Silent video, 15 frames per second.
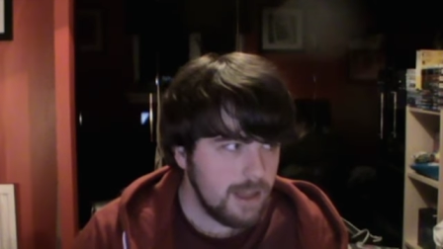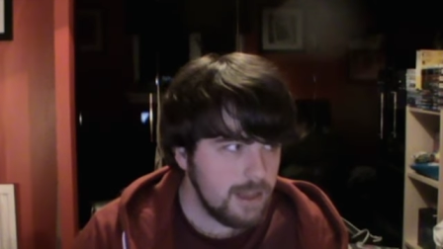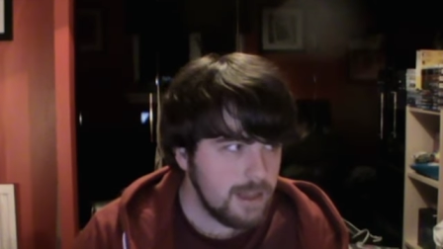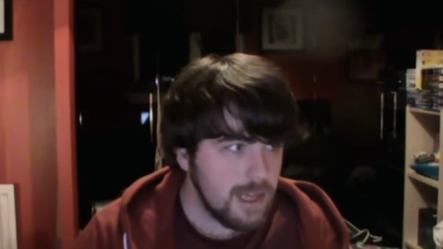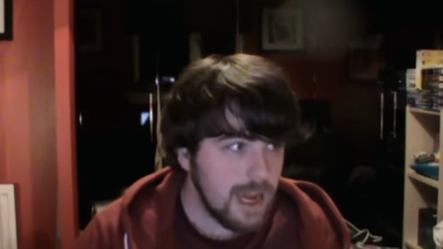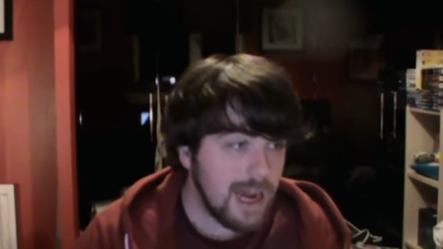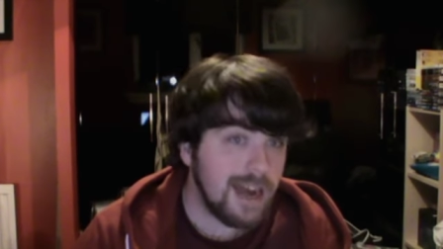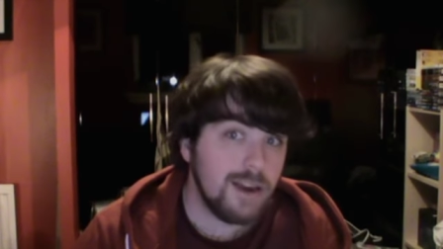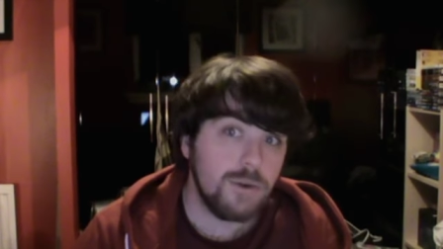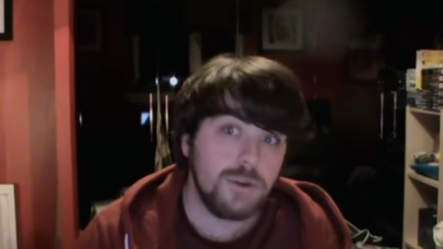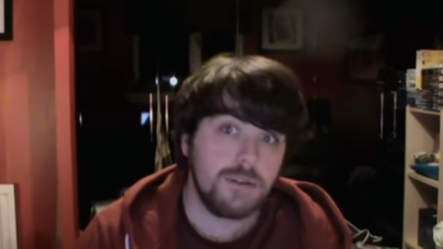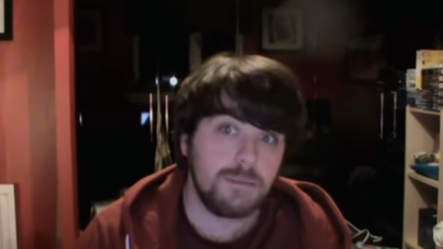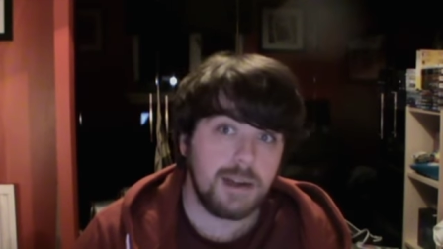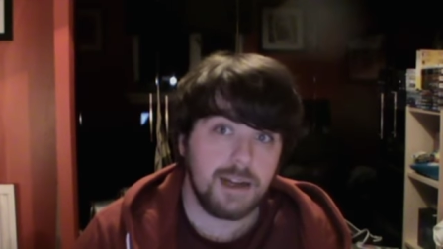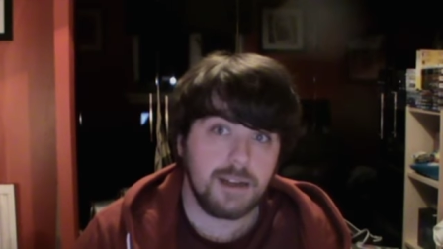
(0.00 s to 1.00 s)
The
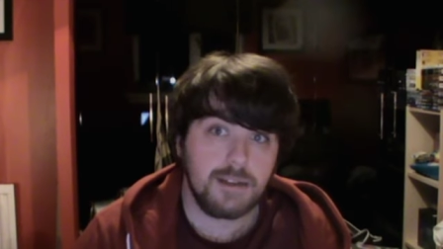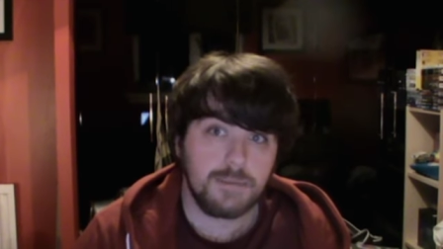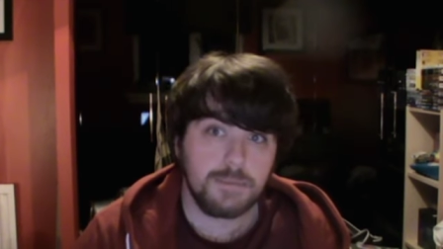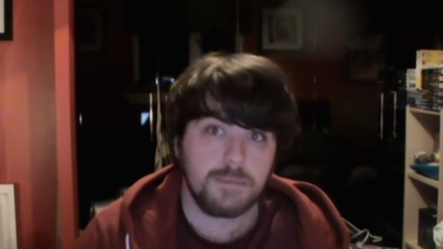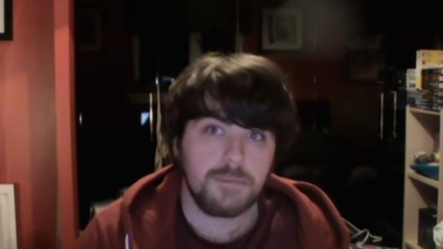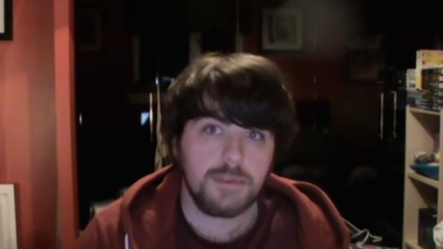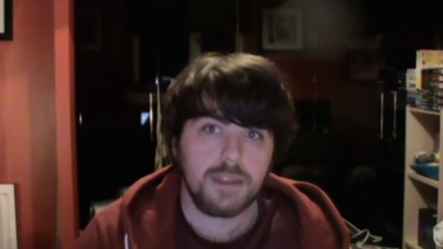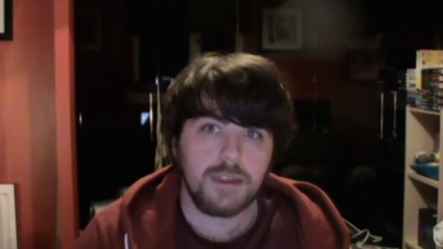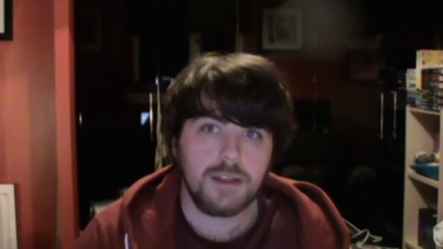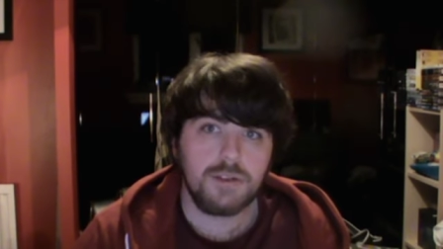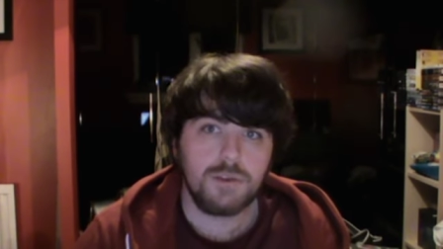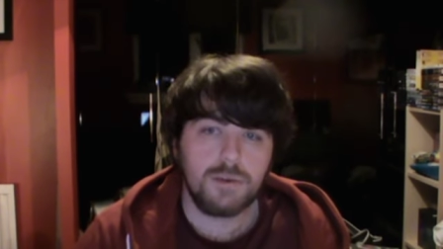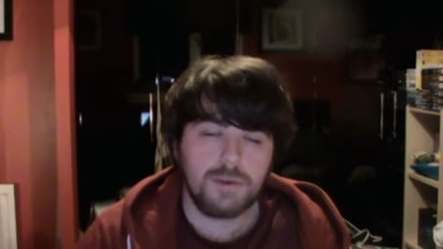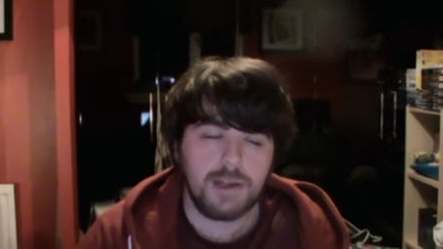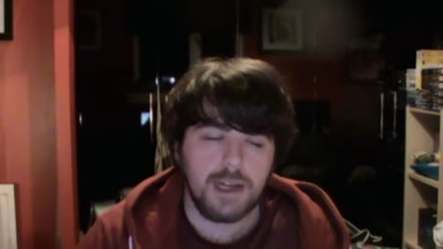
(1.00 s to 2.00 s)
Aquaman
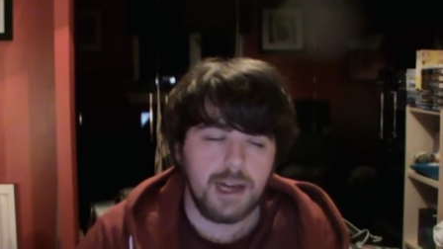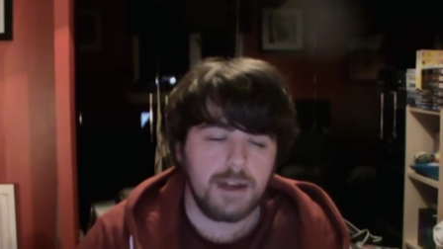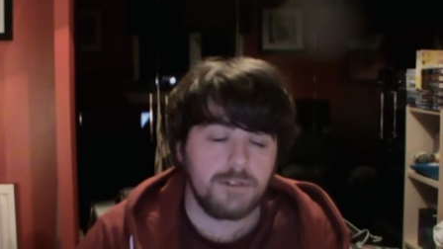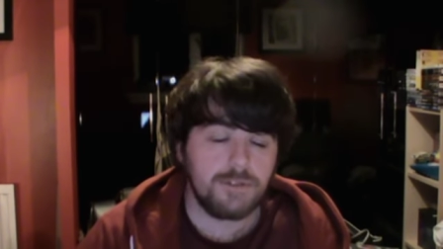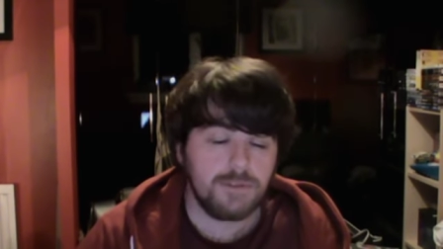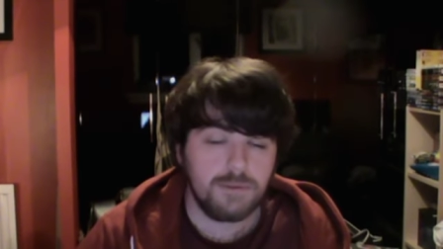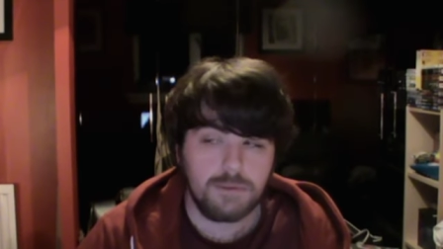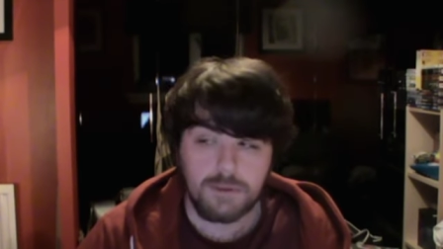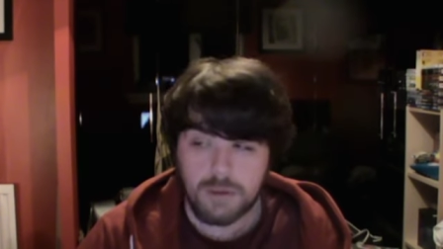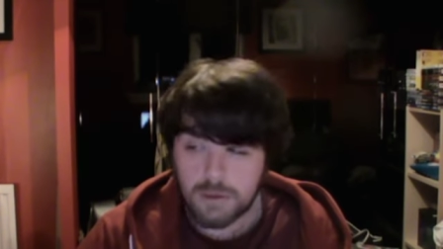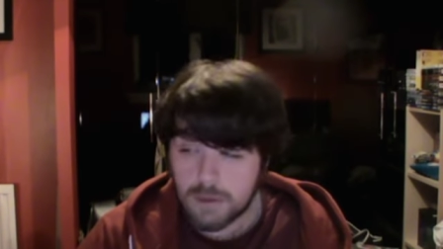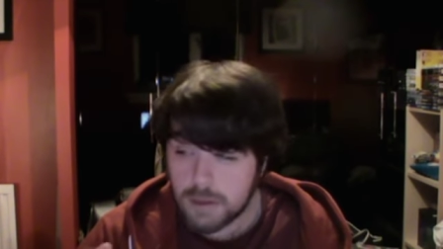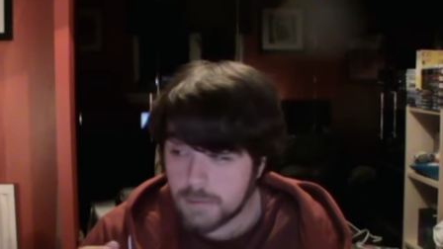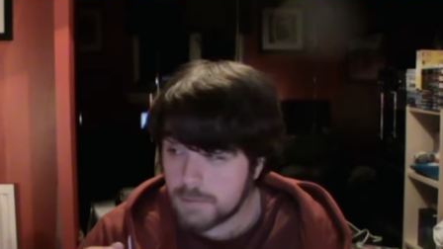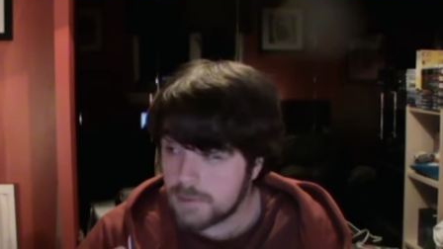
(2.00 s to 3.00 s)
story I've
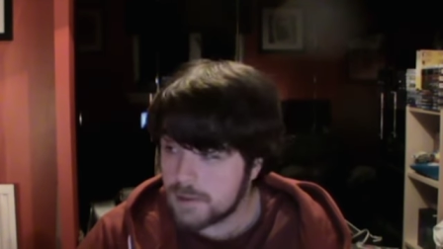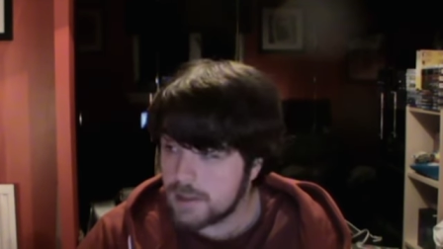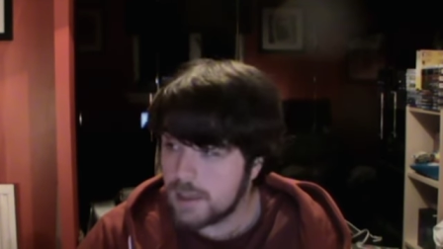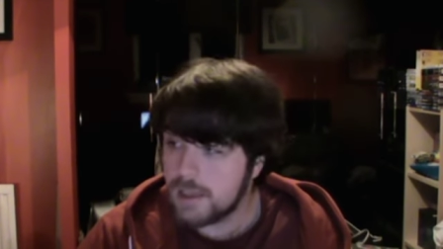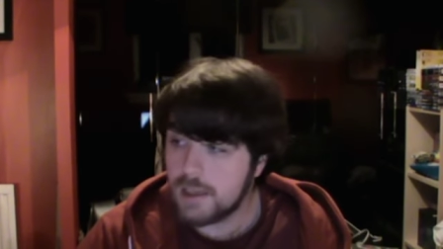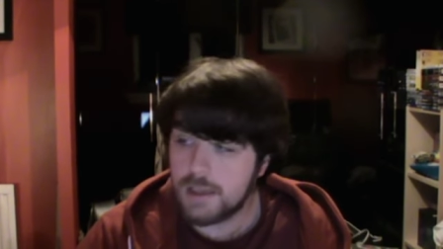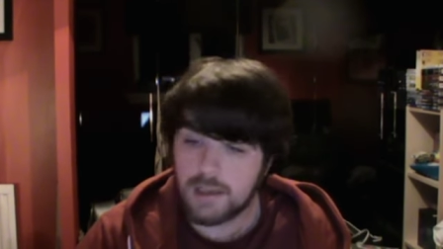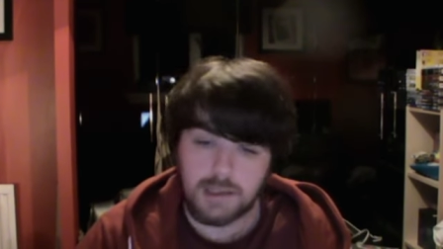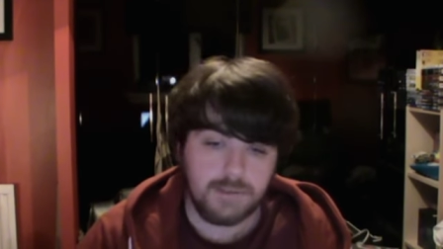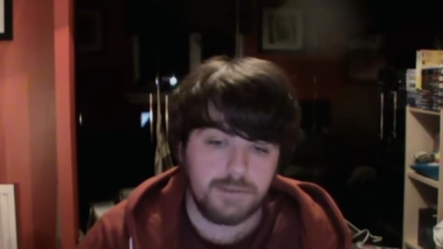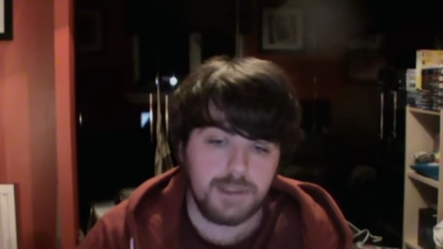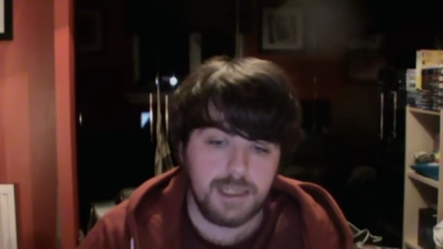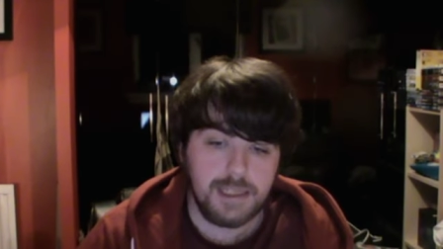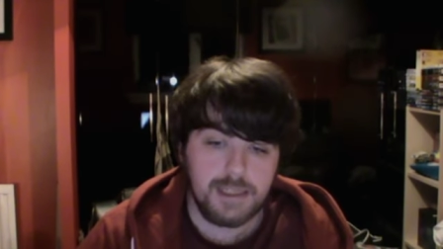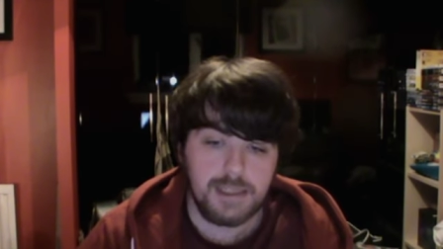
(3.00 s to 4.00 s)
completely
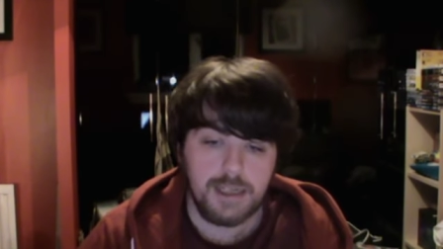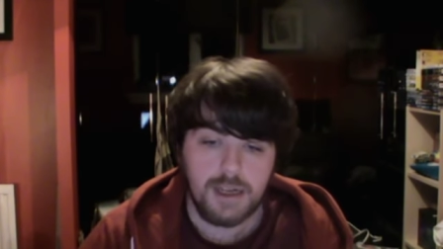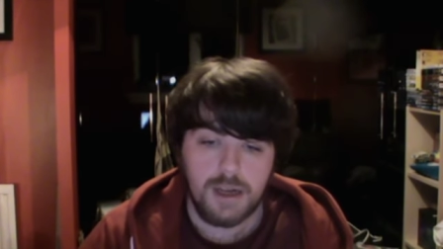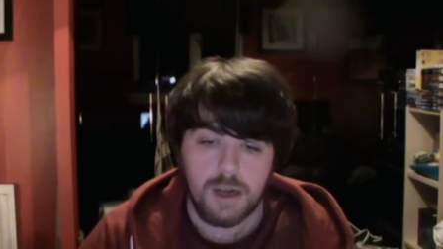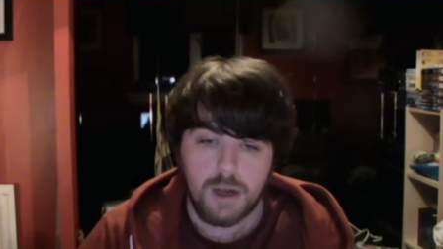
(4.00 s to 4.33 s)
loved. It's